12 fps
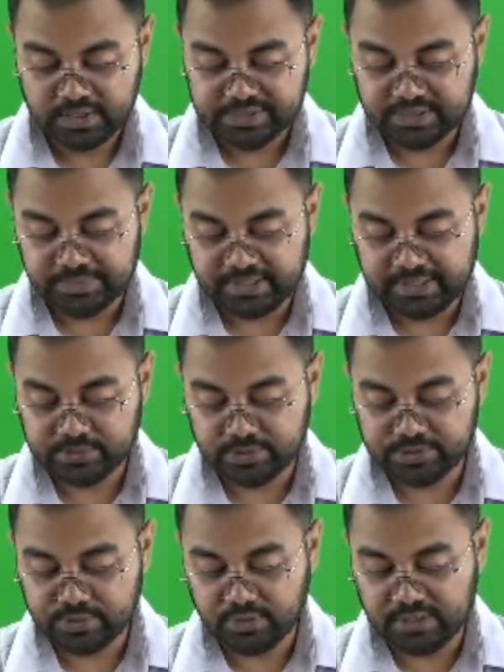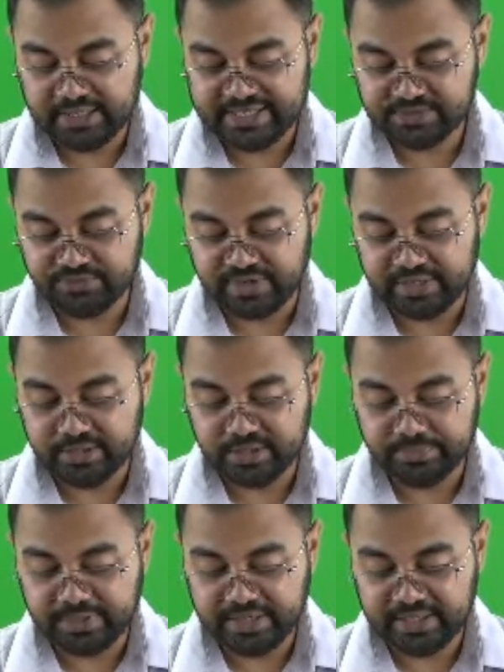Sometimes also called as
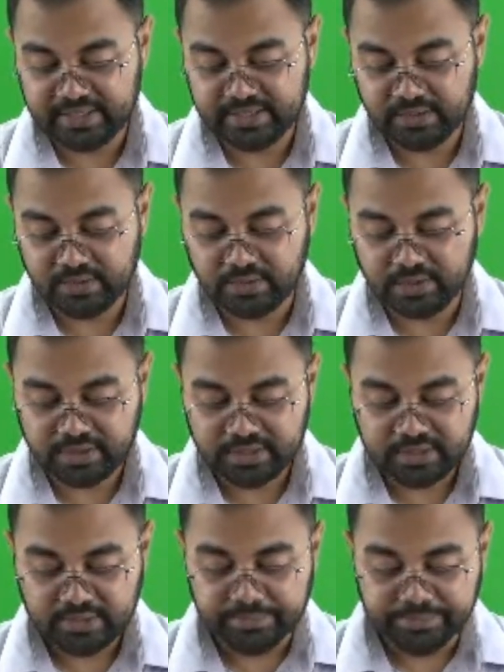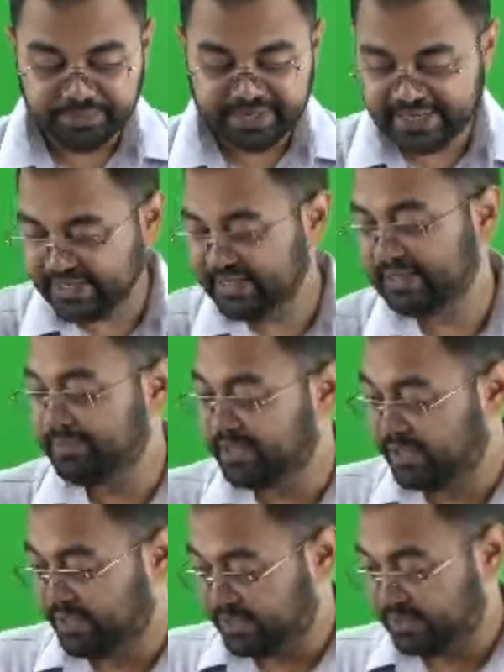wonder material or miracle
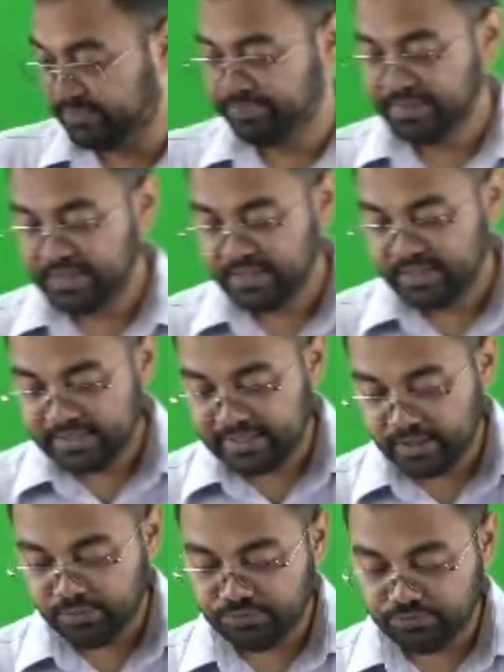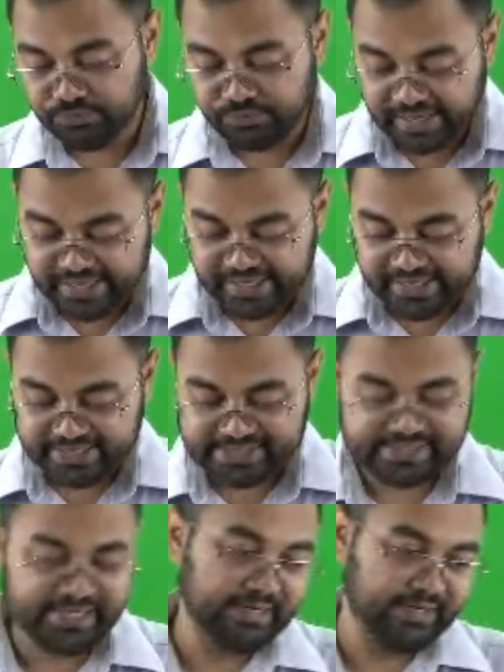material. Now, why
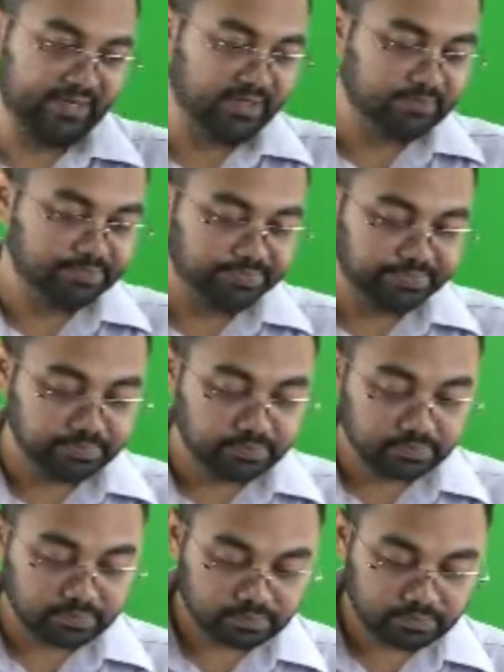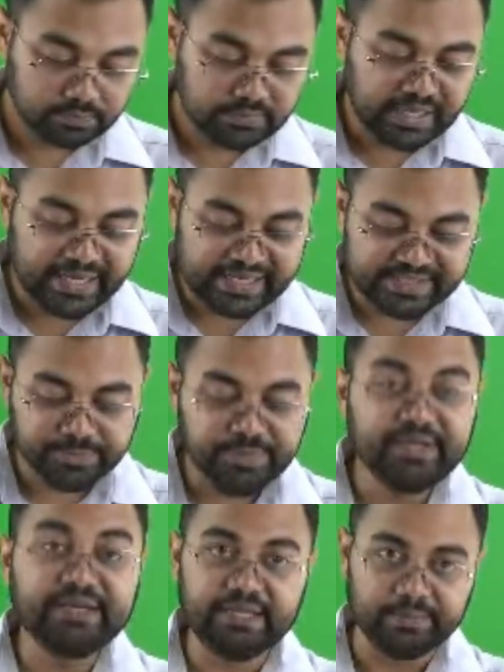exactly has it
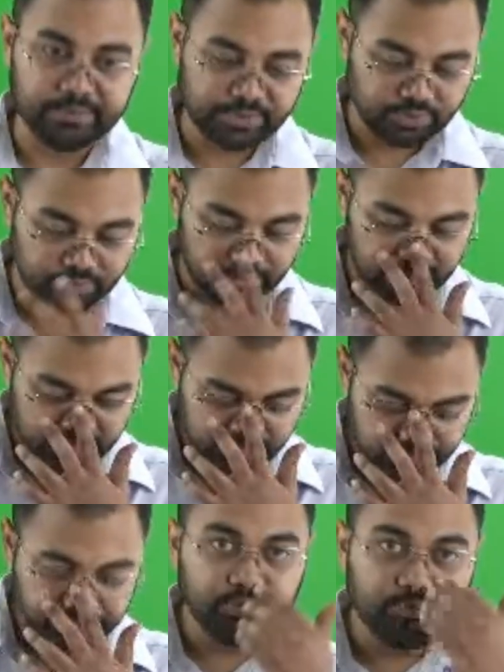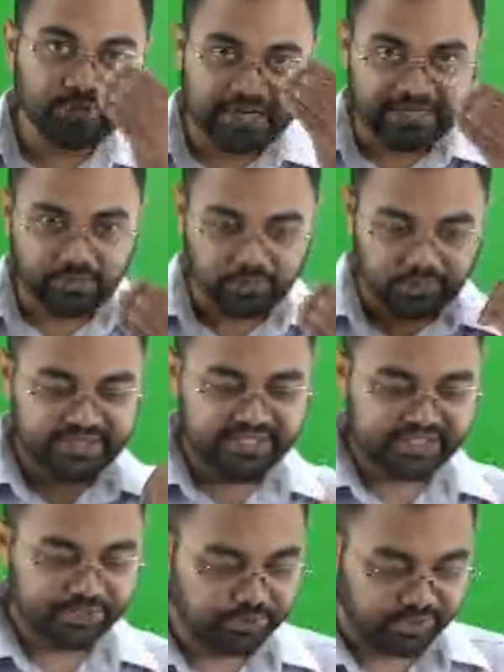been named so? If you look at all
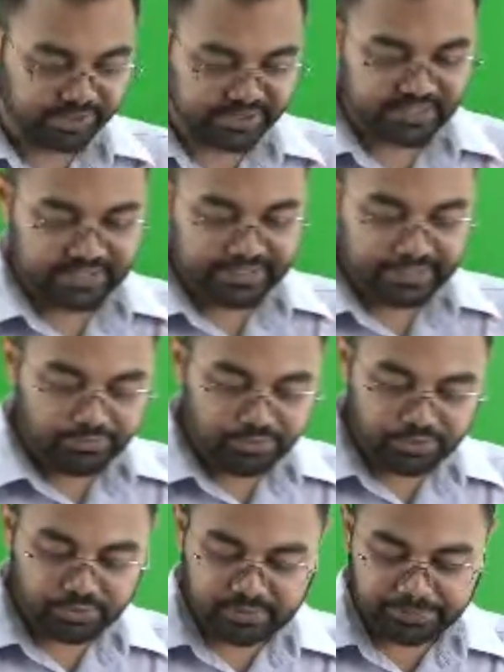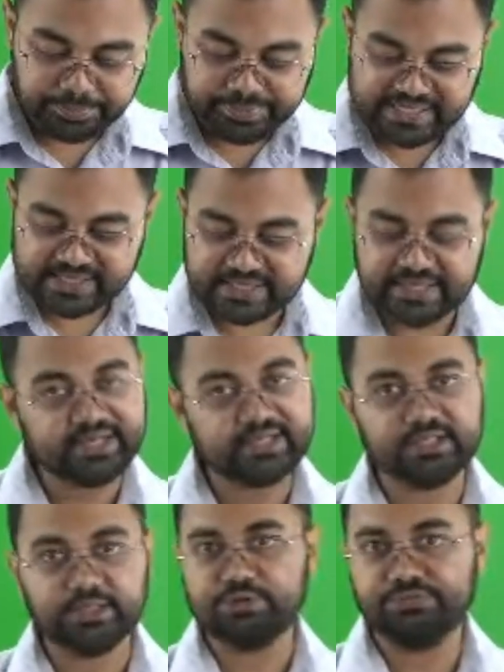these points, one of the best
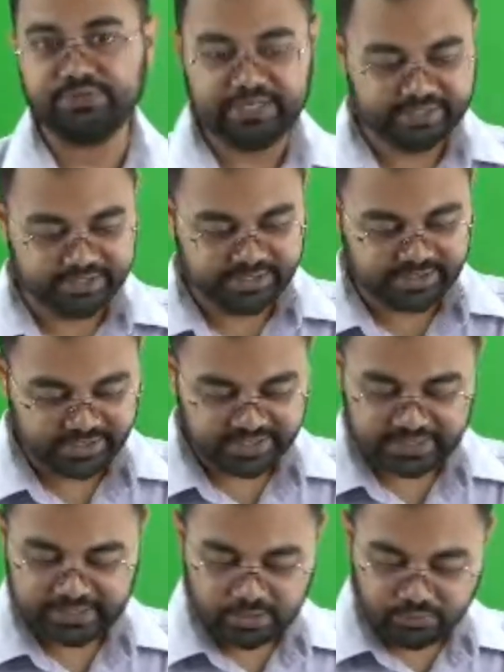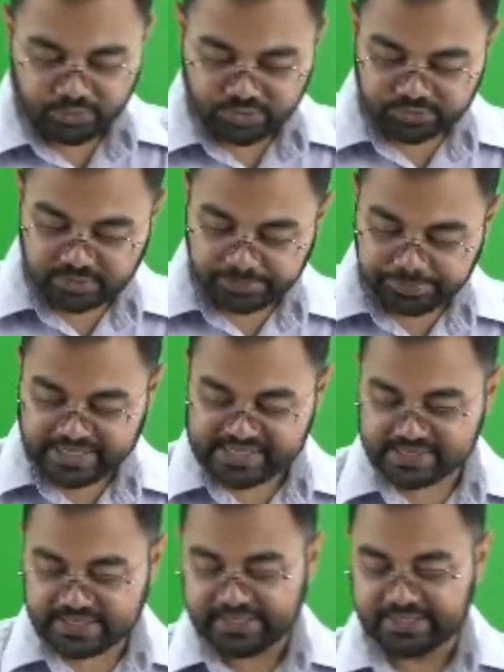conductors of electricity, one of the
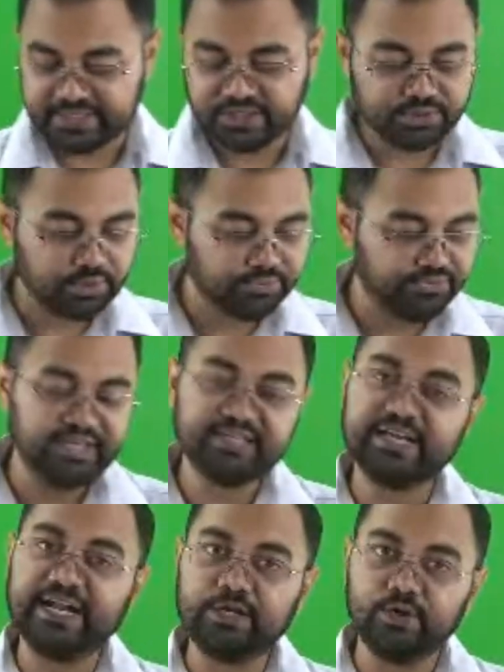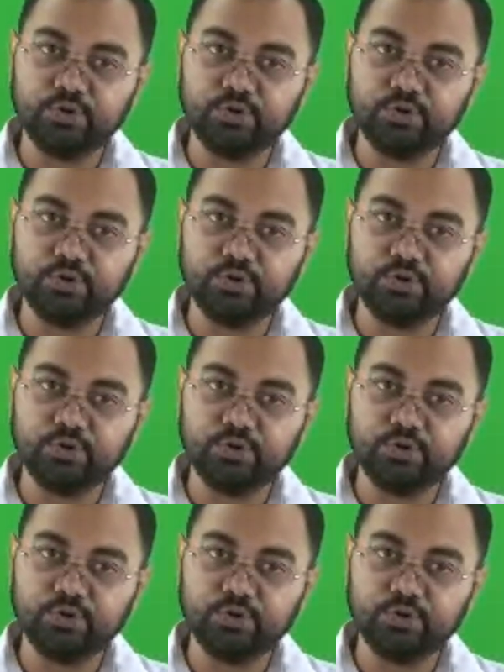best conductors of heat at